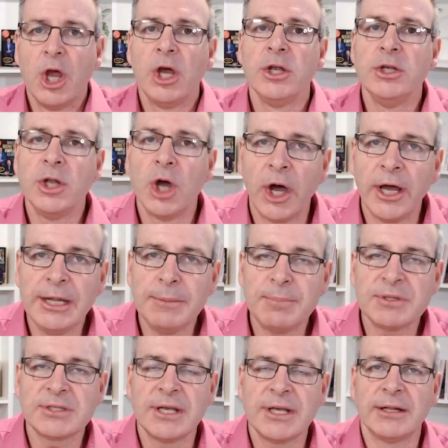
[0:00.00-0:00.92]

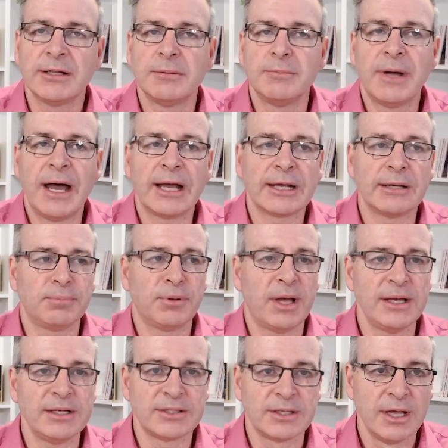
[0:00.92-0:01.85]
90% of the
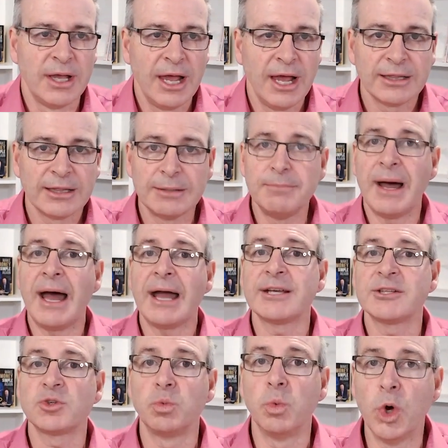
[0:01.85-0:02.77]
marketplace, the
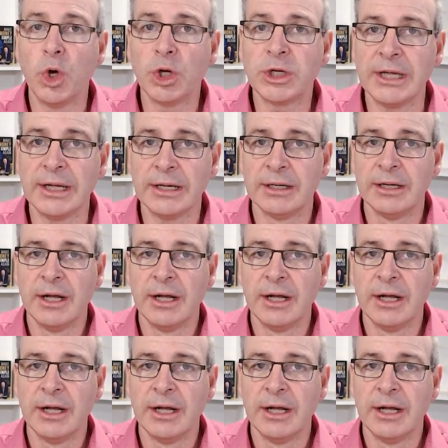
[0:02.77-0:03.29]
market's working.